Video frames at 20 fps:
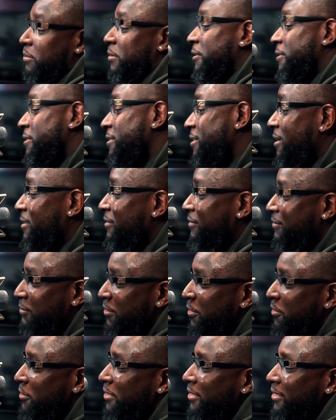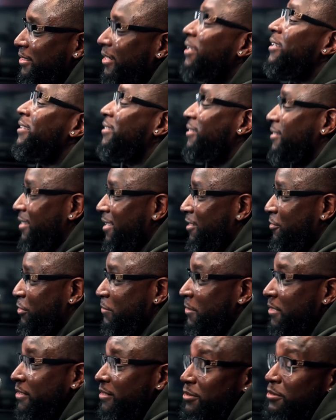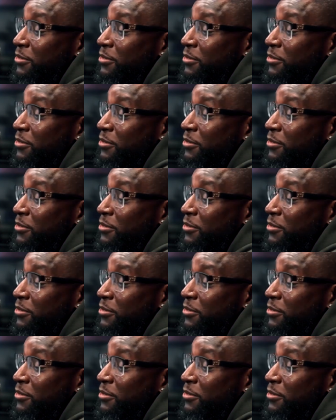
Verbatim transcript: putting out music like how we've been